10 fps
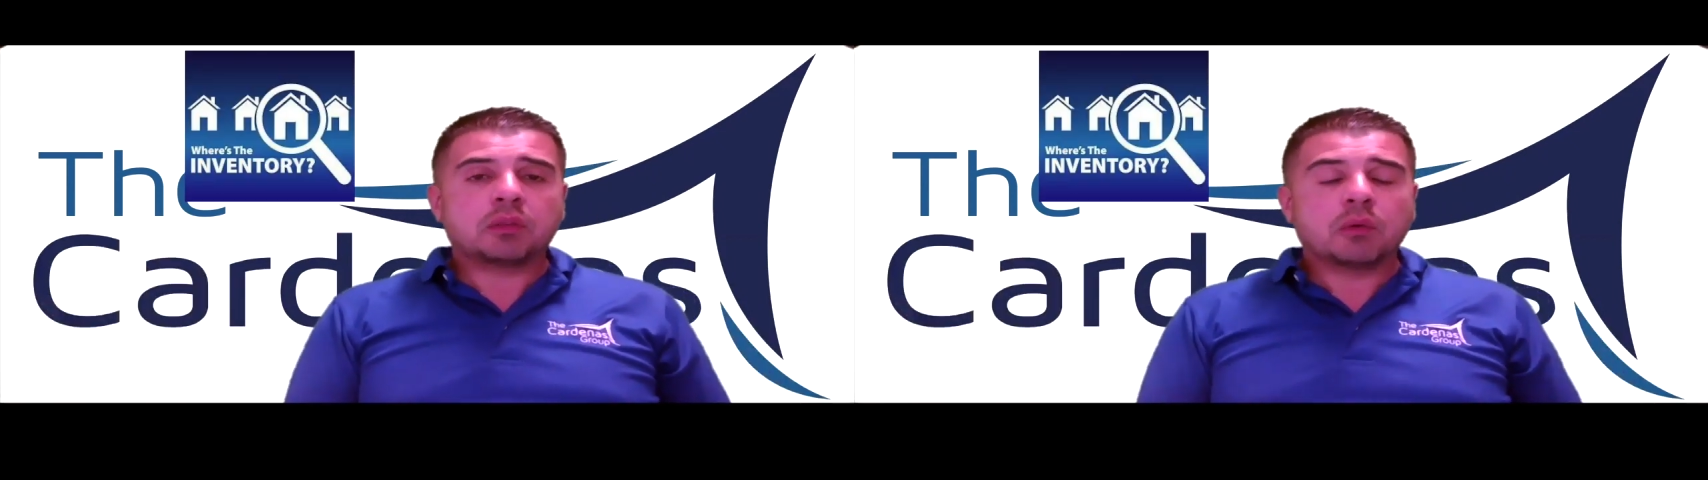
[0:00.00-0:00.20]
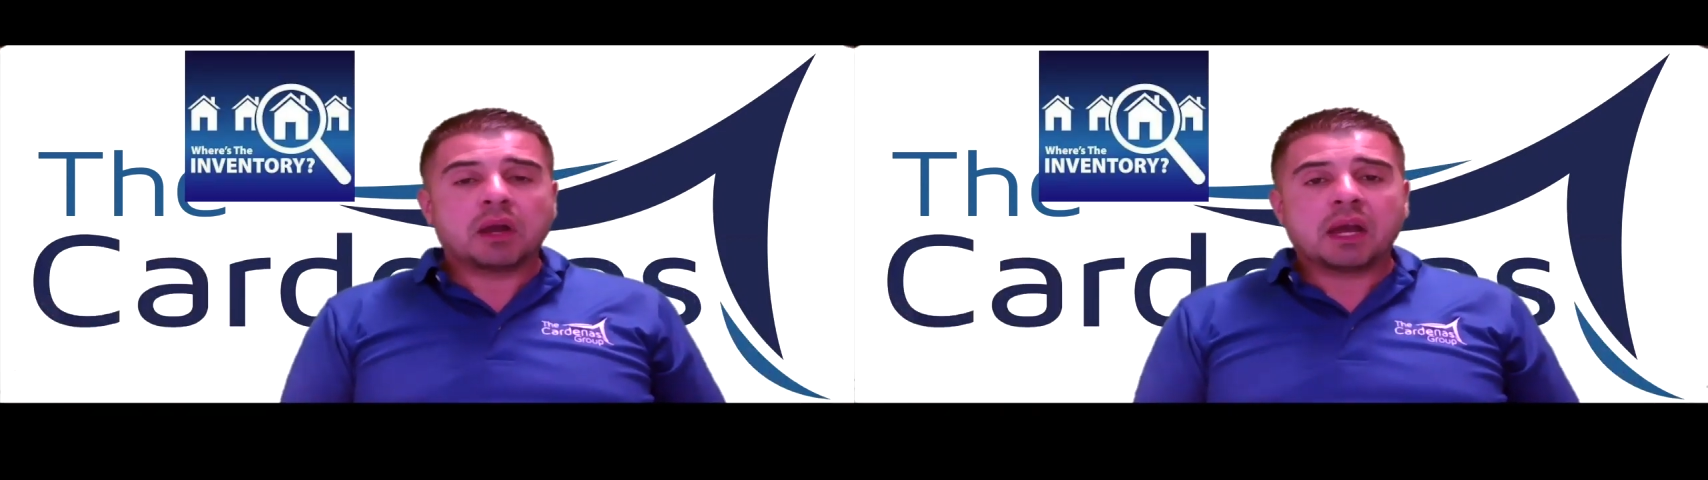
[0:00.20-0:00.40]

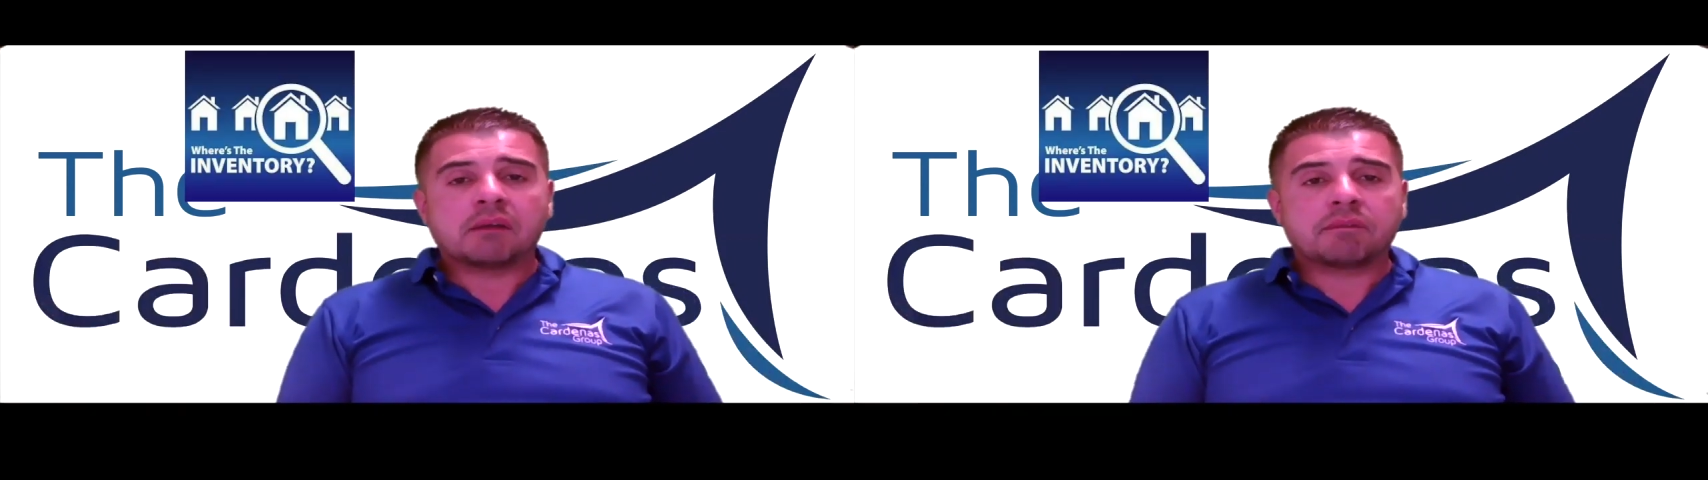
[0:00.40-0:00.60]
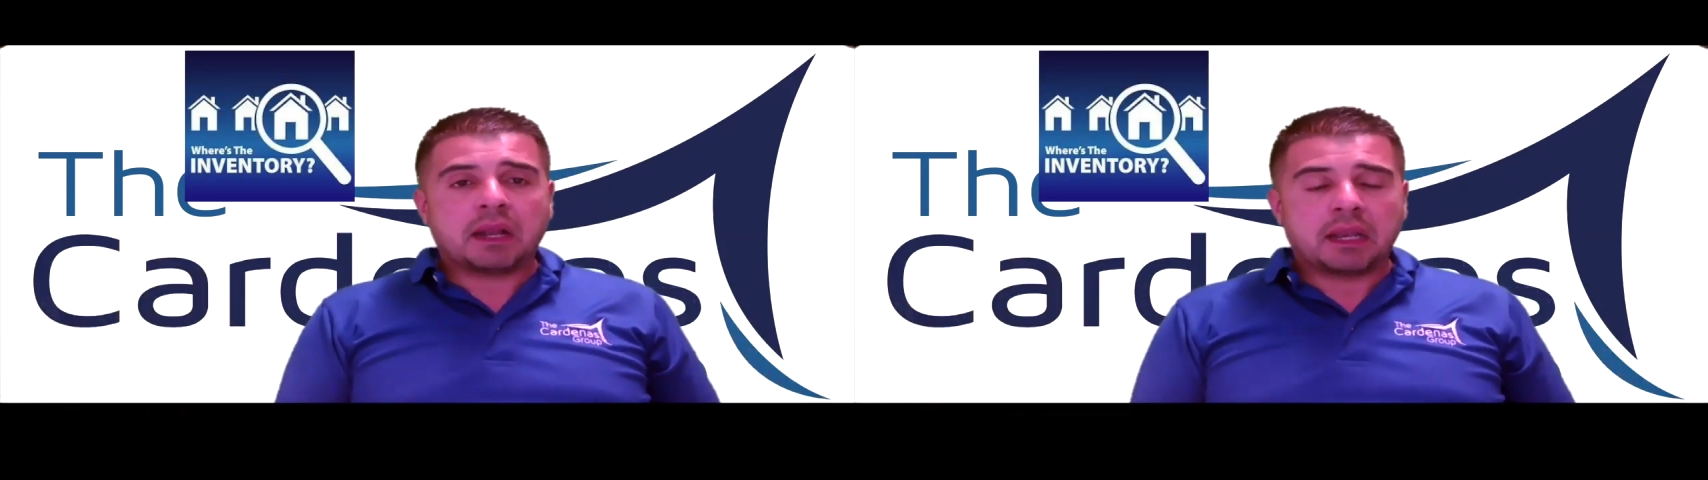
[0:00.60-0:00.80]
don't
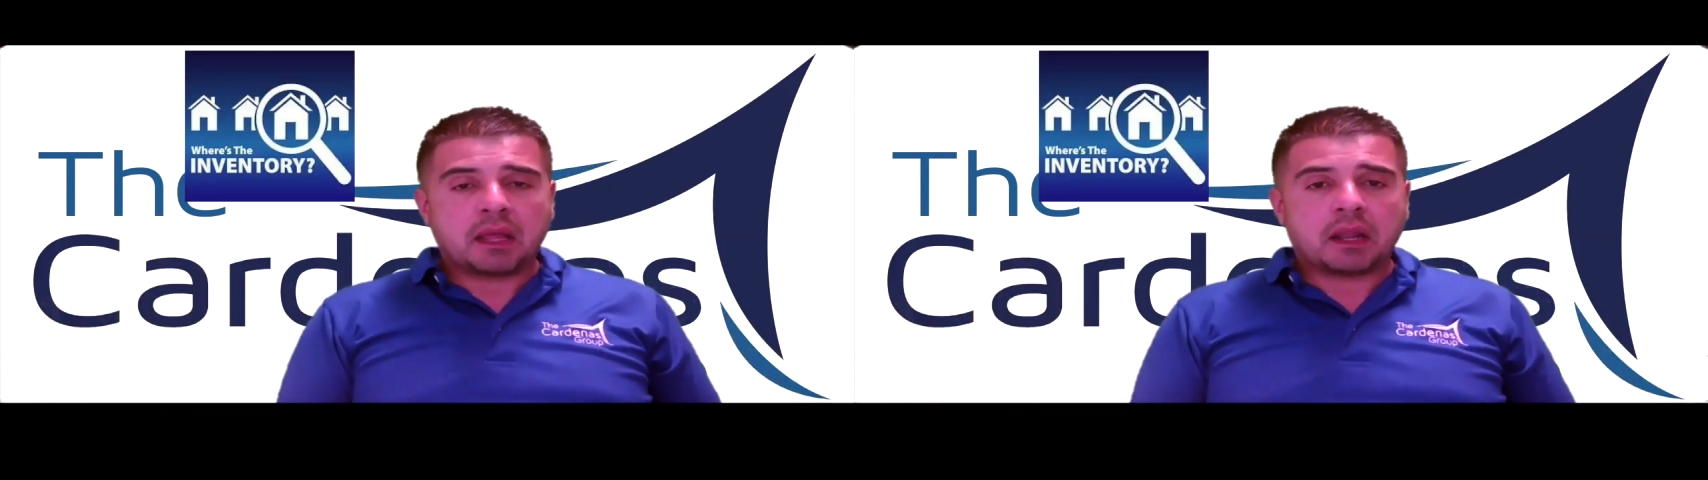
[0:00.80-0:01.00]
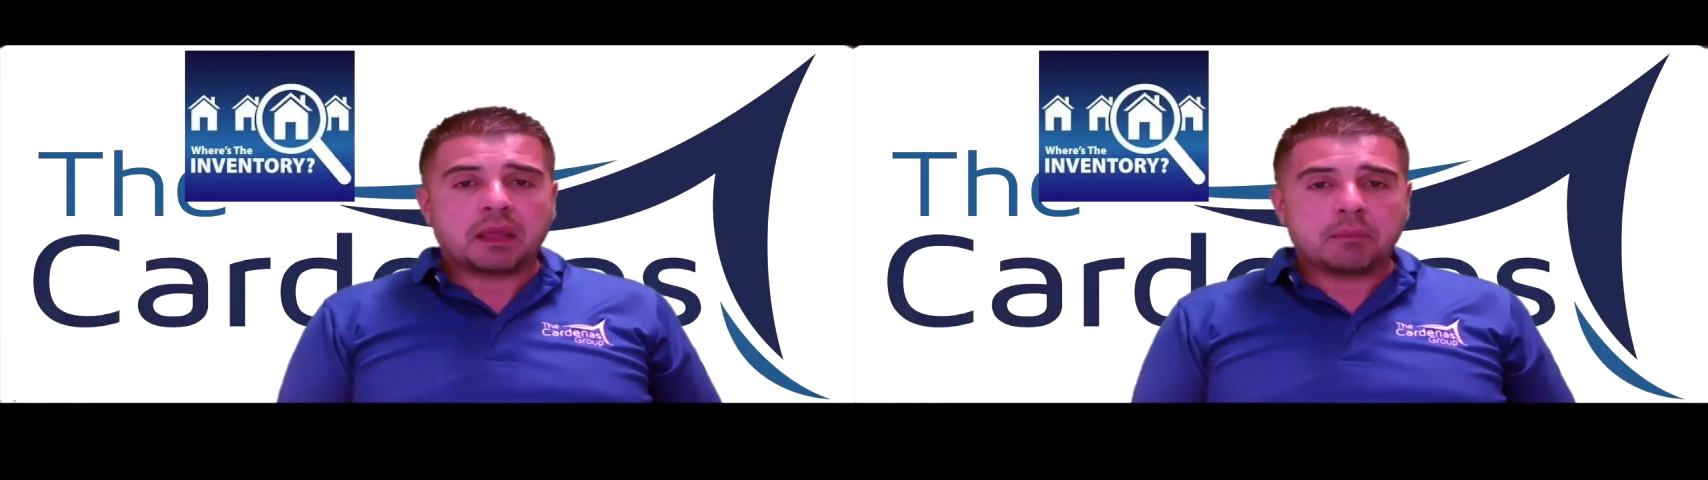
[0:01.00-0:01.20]
have a
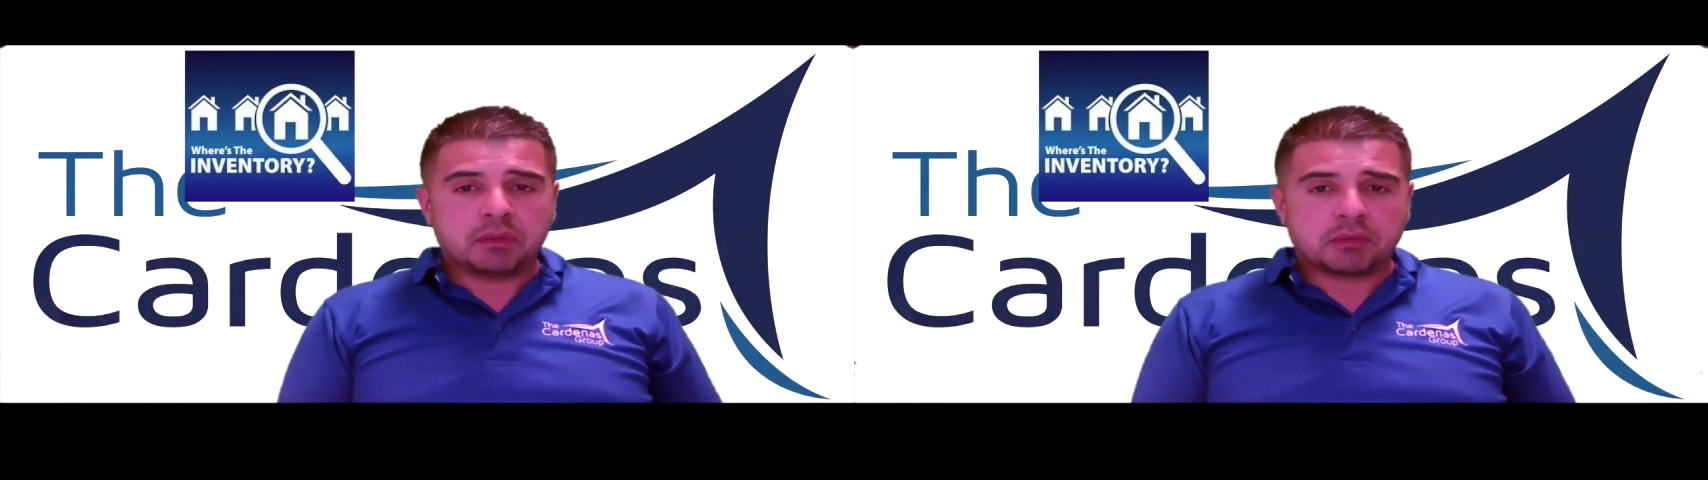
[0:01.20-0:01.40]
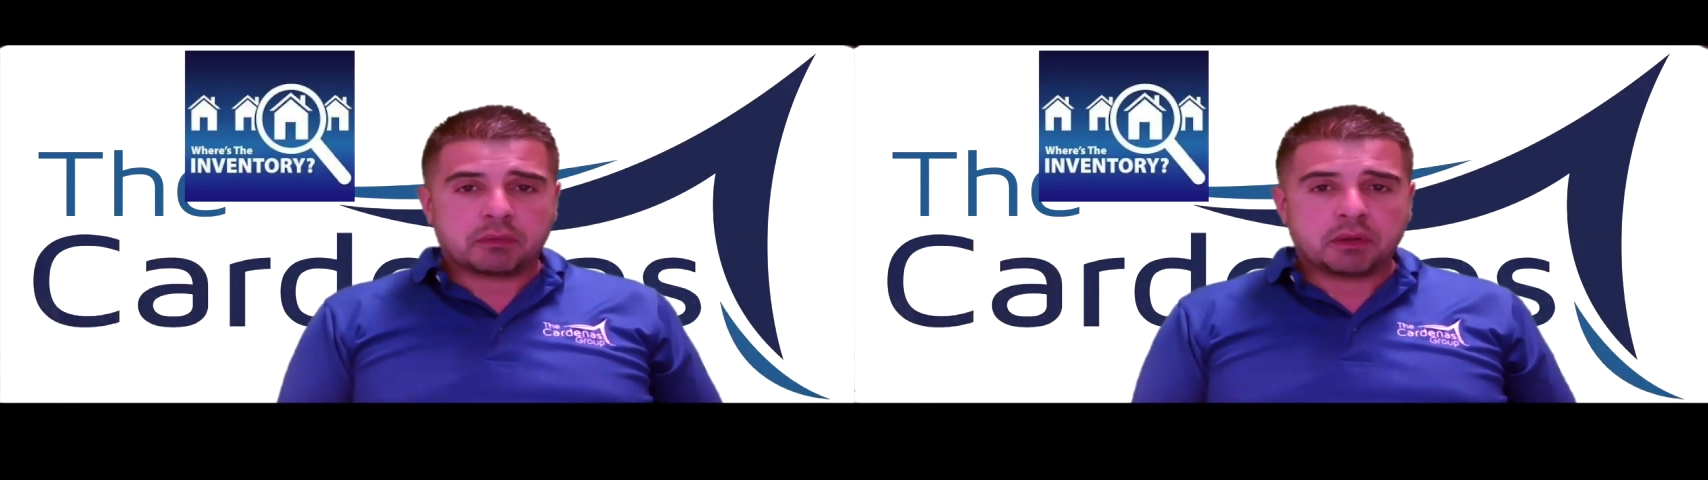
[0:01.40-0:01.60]
lot of
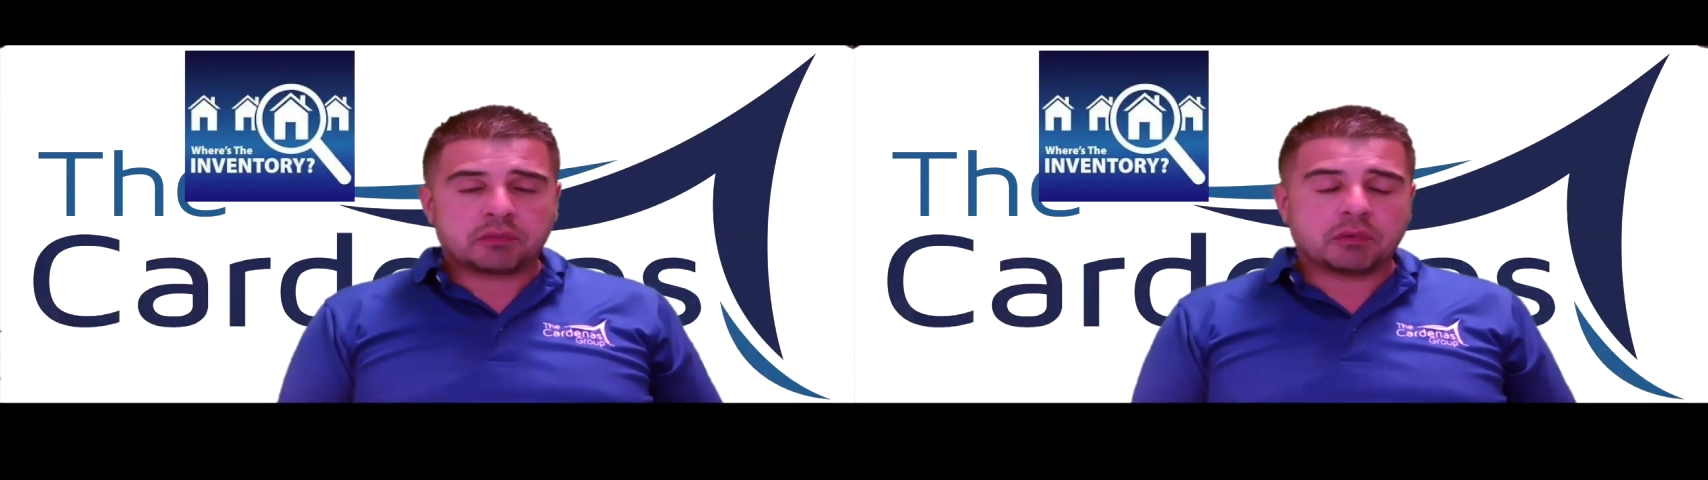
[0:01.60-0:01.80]
inventory.